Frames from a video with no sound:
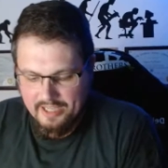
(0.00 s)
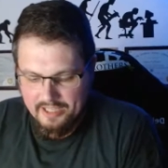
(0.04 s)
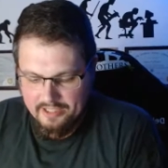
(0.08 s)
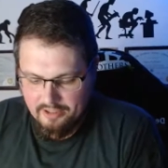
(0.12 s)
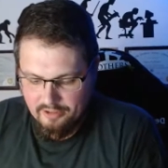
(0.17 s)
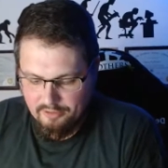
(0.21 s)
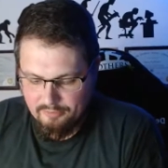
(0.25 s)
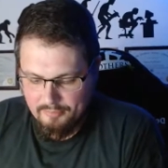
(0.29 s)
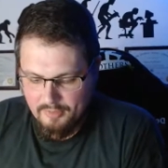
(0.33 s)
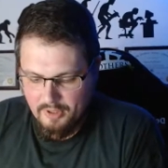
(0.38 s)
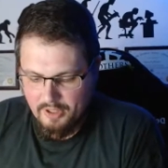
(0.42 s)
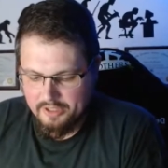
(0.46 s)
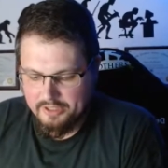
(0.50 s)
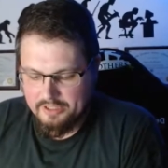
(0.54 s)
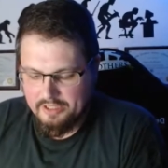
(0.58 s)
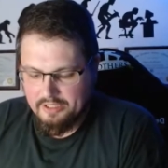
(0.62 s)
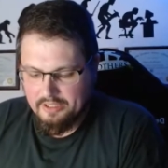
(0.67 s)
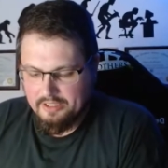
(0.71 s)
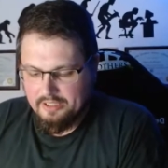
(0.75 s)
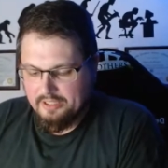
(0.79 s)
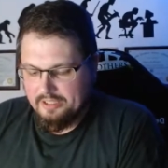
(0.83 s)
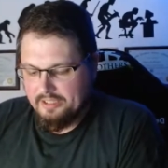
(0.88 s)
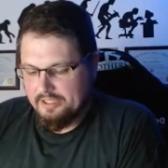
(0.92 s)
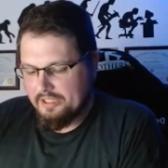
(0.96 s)
hate of mine,
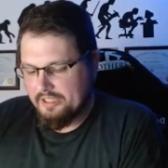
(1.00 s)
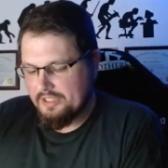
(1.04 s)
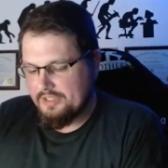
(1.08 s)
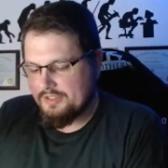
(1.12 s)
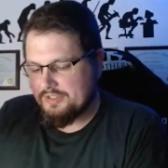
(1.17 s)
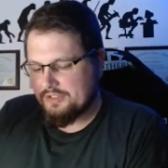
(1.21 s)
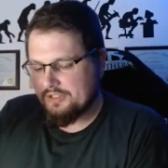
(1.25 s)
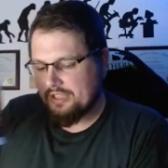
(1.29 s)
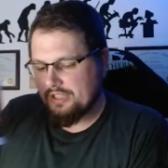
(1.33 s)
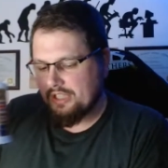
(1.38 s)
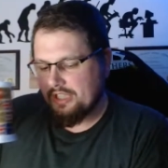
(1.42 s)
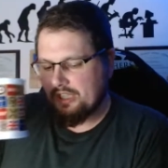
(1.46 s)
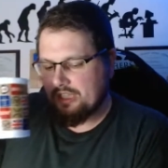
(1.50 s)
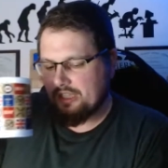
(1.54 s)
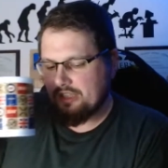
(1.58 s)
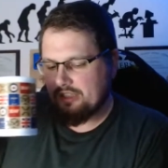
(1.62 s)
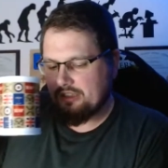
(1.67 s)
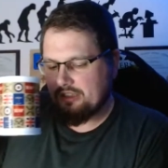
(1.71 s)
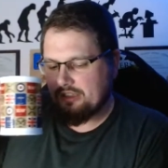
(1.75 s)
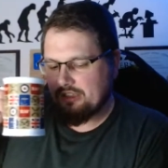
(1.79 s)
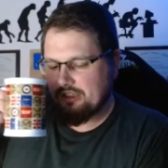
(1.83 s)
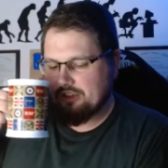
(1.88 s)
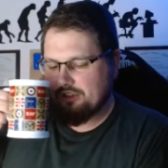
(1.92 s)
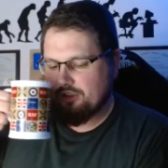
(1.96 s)
is
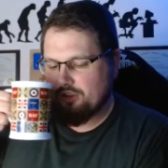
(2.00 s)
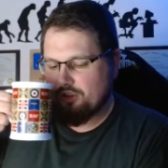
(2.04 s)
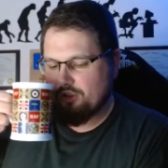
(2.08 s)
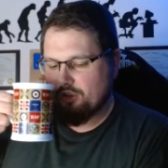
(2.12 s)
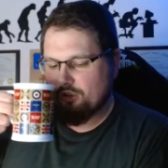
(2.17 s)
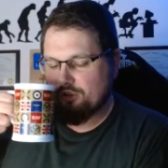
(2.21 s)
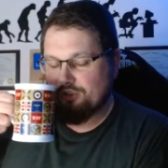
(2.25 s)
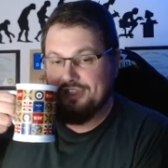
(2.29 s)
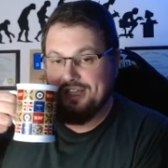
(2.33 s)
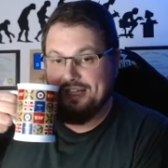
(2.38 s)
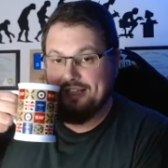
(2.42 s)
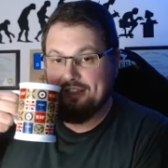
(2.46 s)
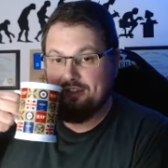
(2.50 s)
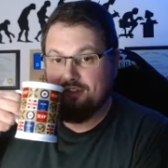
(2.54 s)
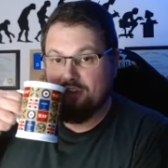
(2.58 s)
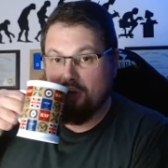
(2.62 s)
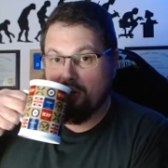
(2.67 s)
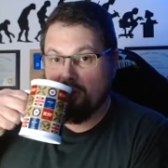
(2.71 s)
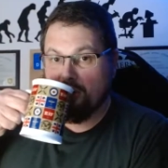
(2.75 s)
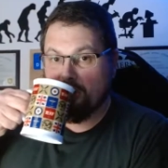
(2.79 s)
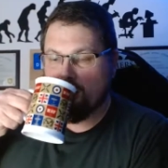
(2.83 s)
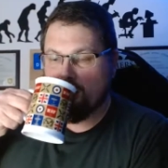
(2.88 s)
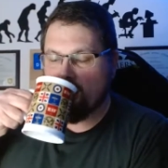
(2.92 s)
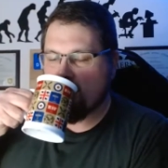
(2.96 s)
good old
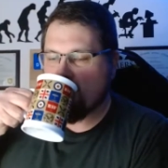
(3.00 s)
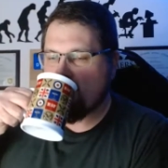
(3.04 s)
TikTok.